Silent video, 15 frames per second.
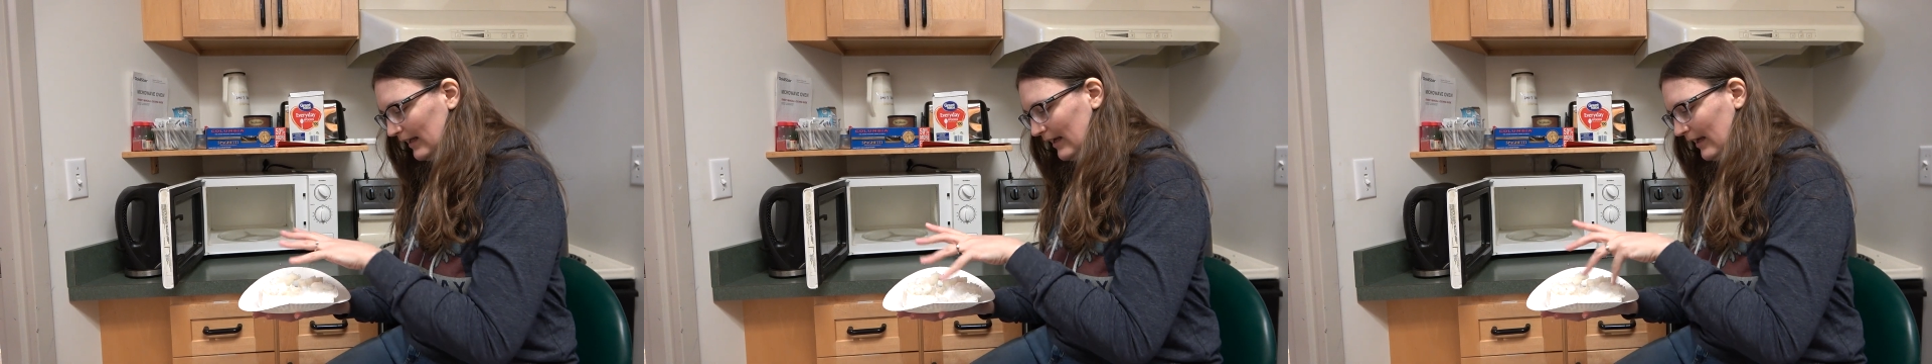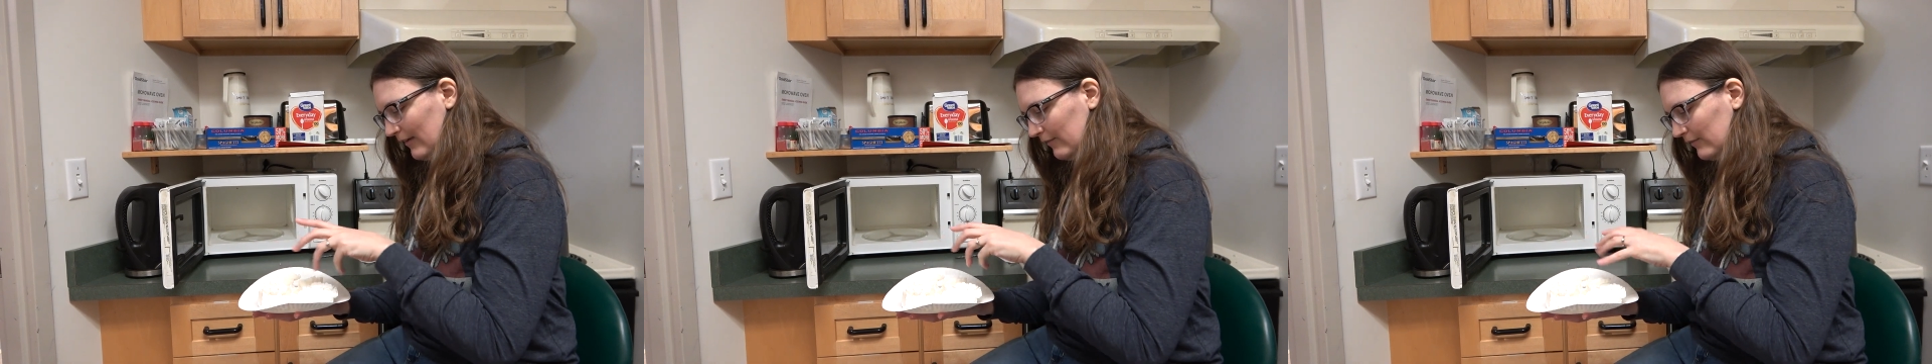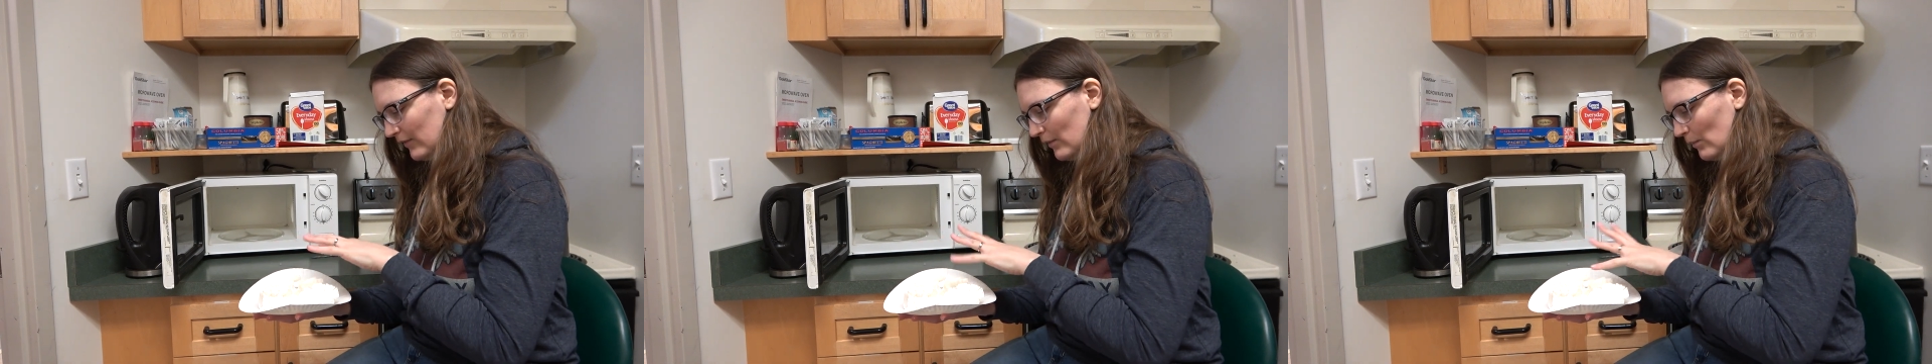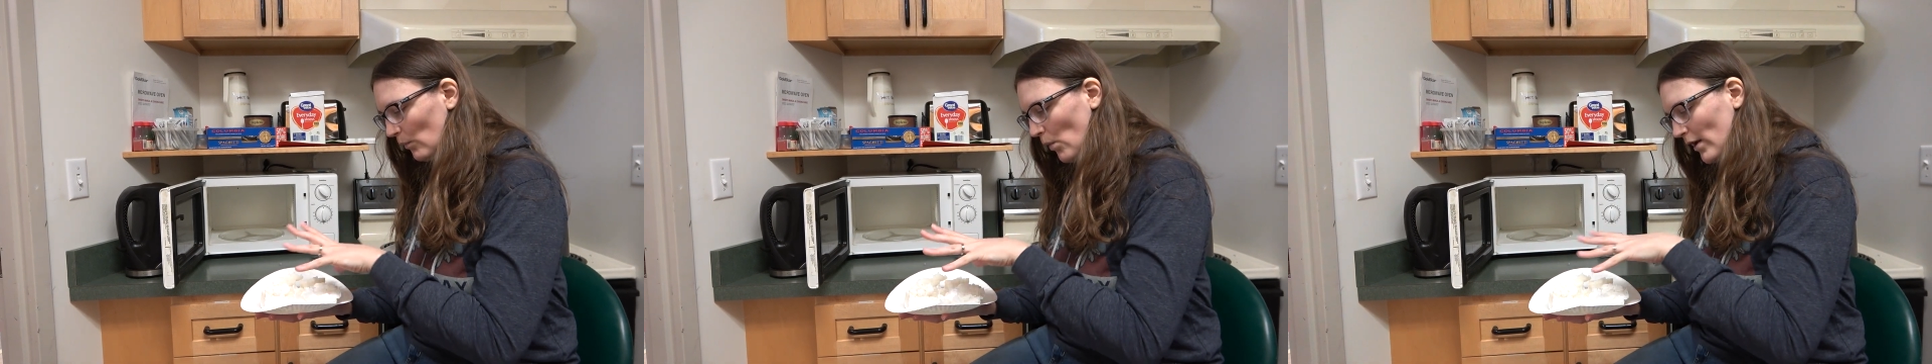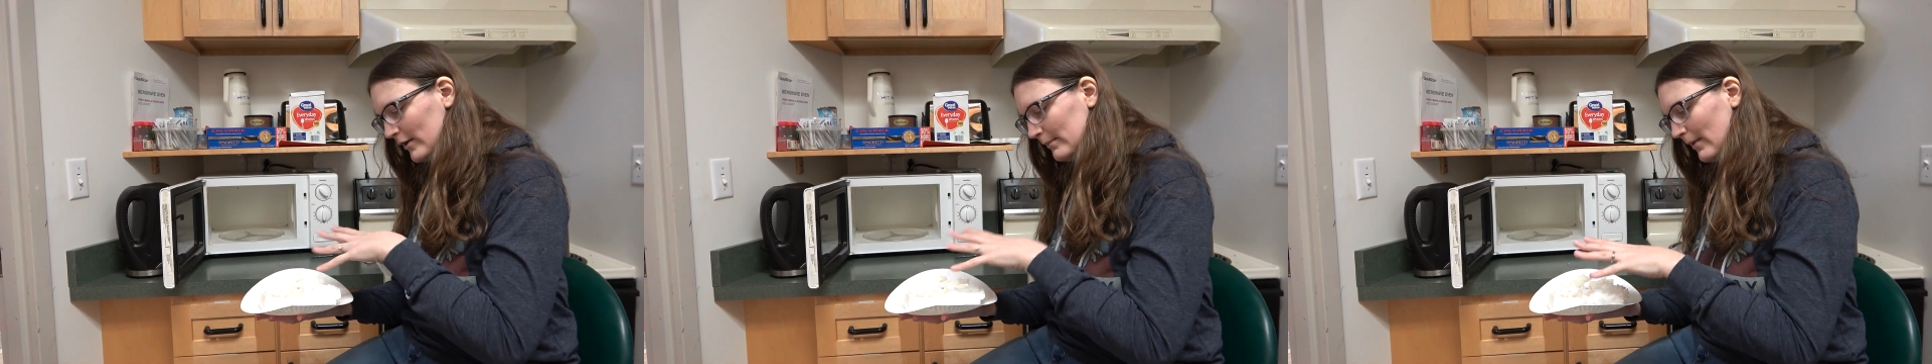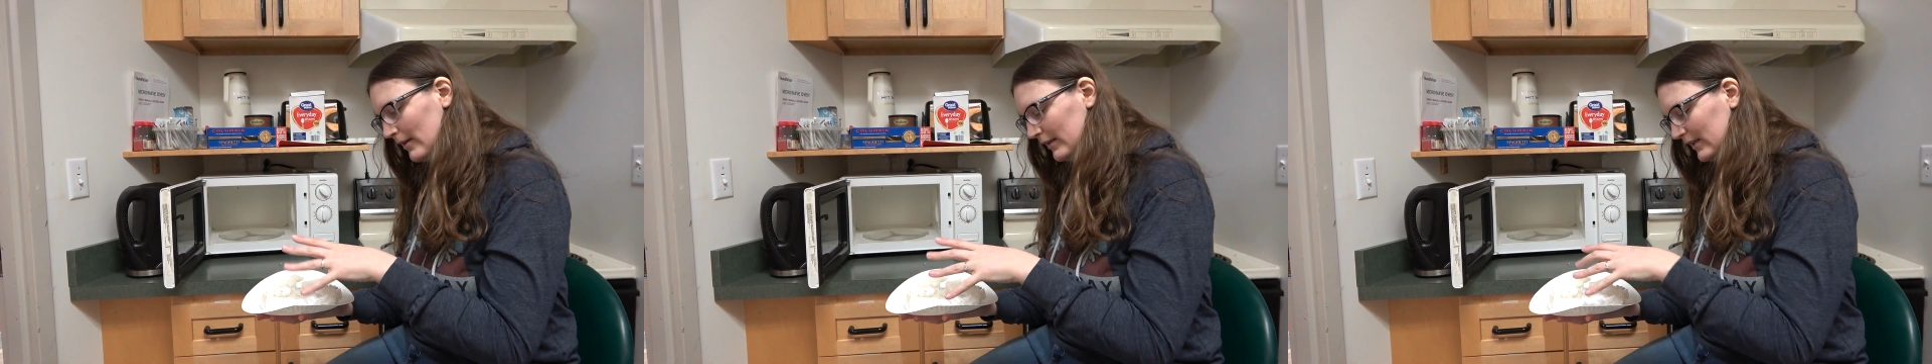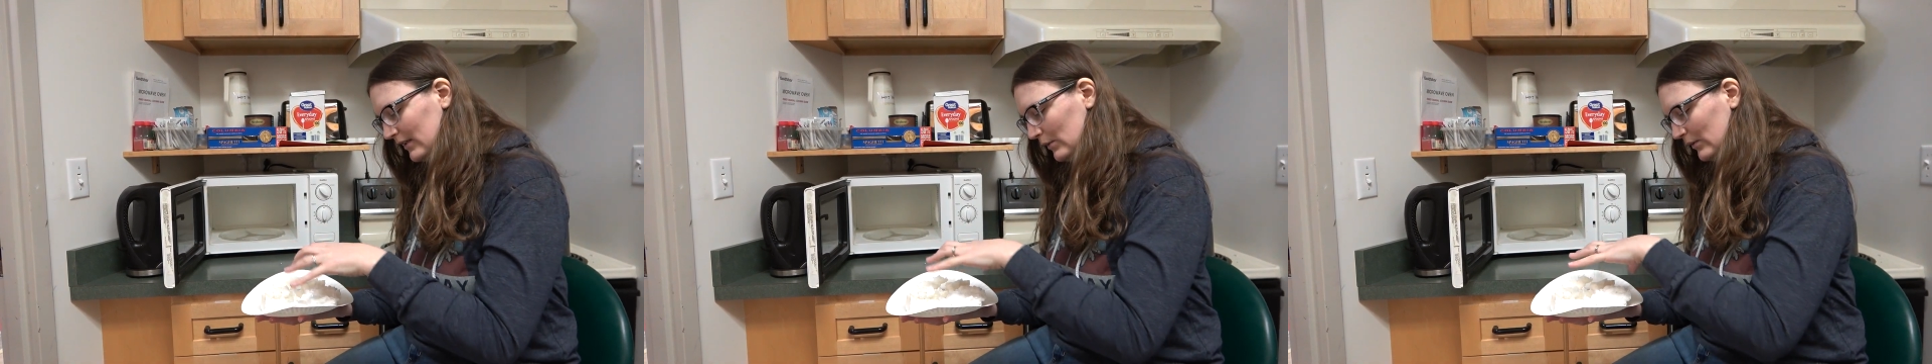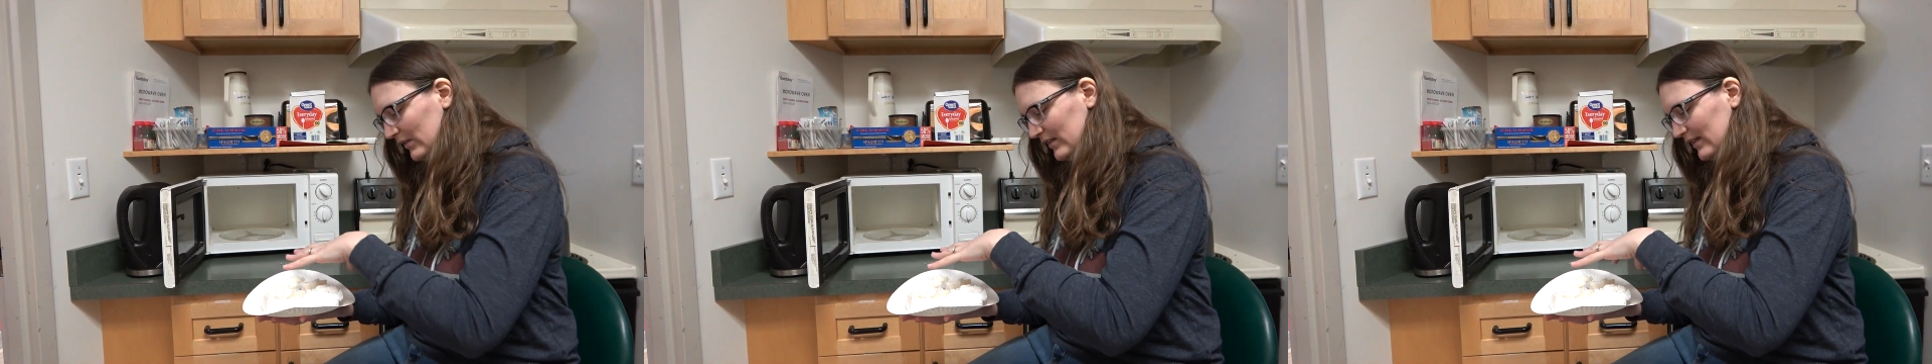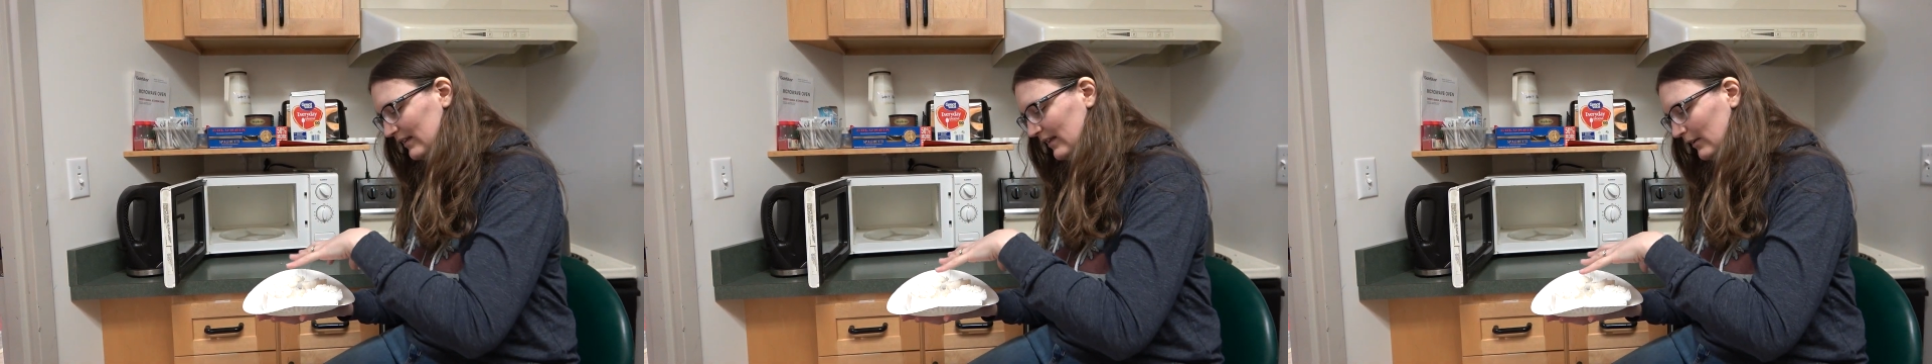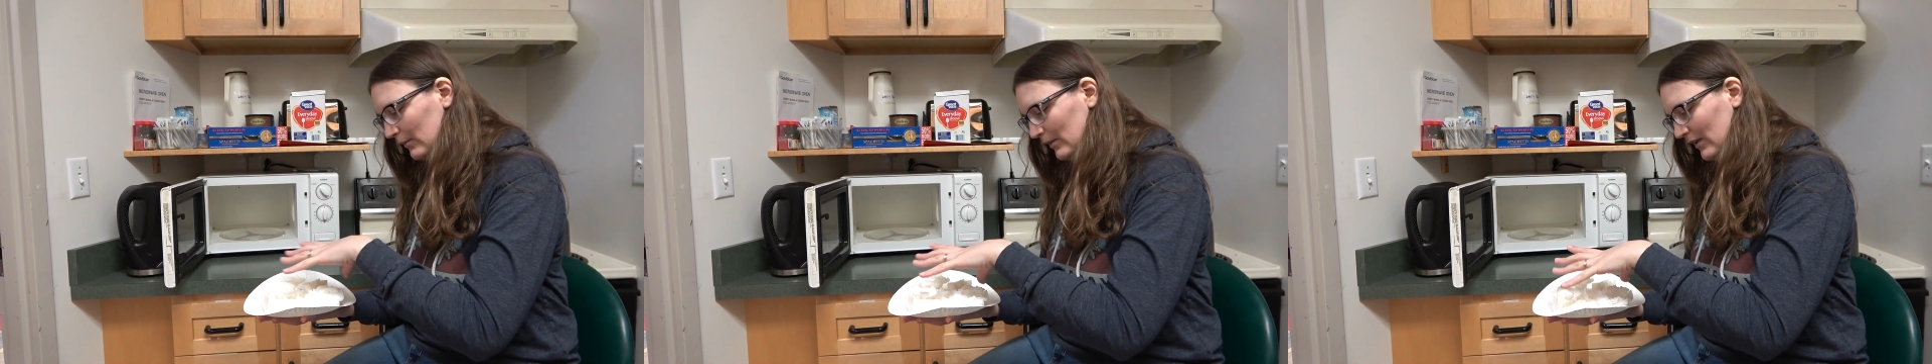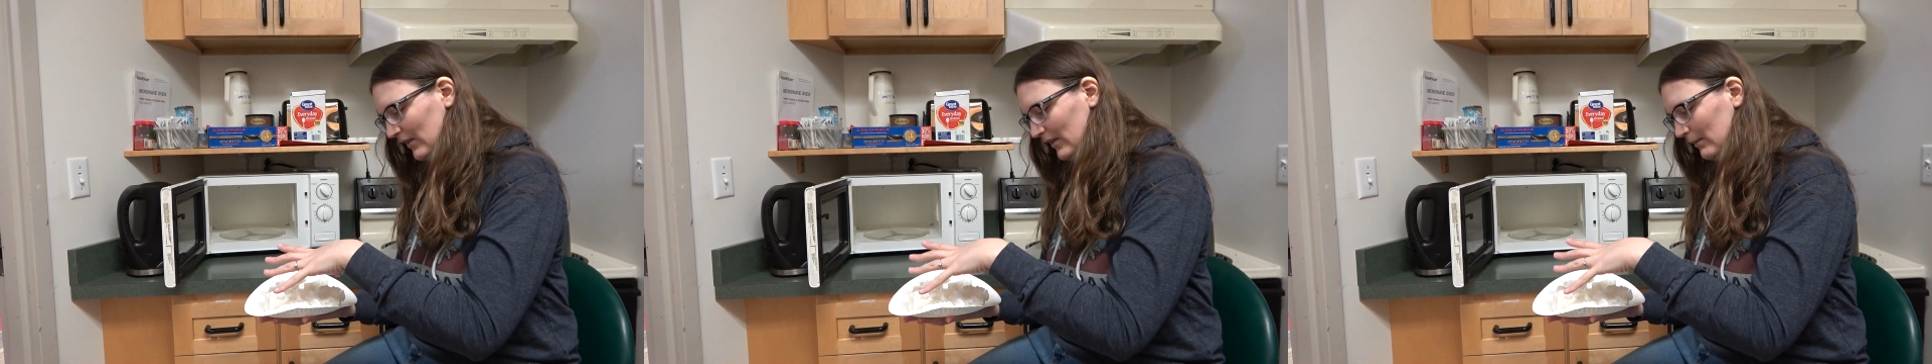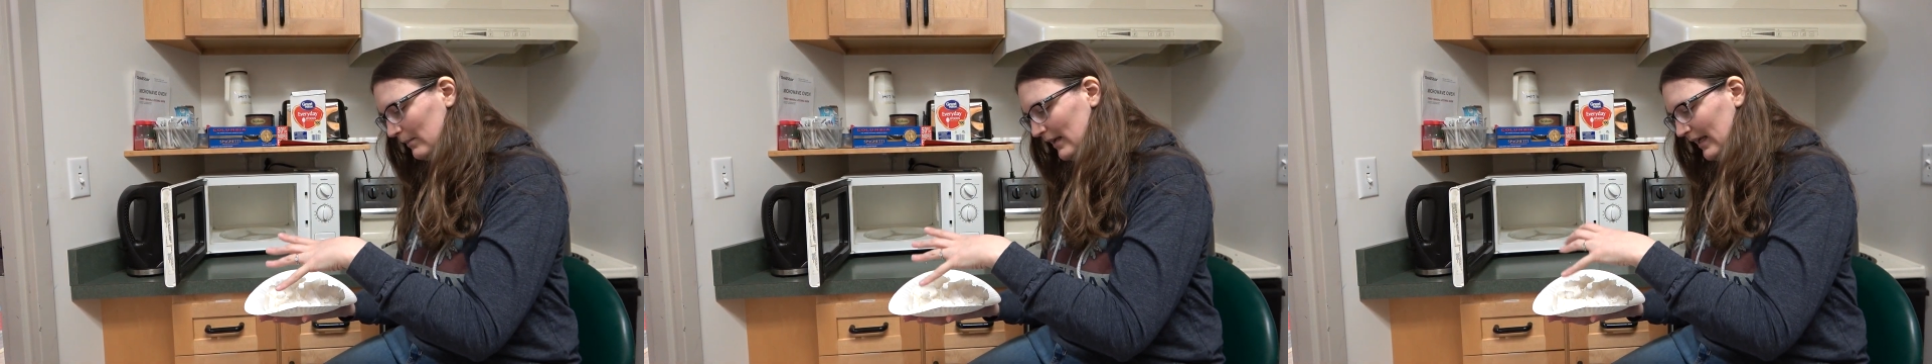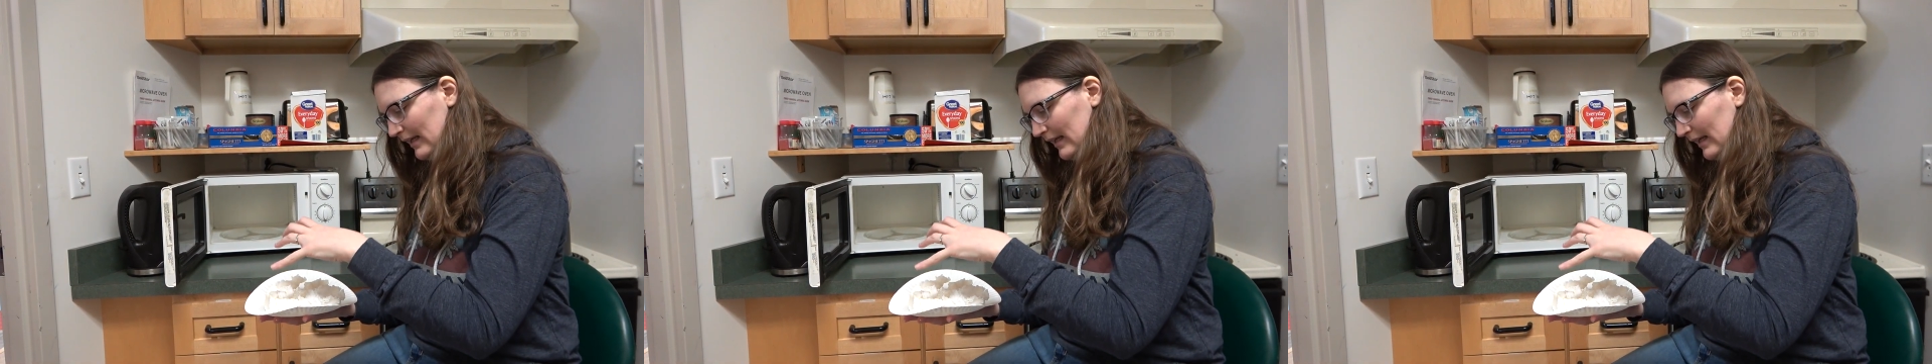have water molecules in there with them,